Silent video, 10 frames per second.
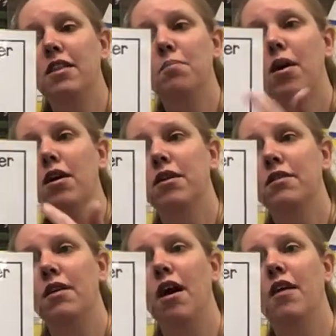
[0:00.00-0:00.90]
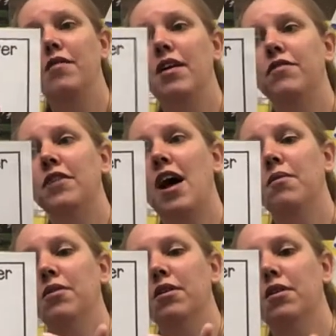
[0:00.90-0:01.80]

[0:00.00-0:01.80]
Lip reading: the parts of a flower.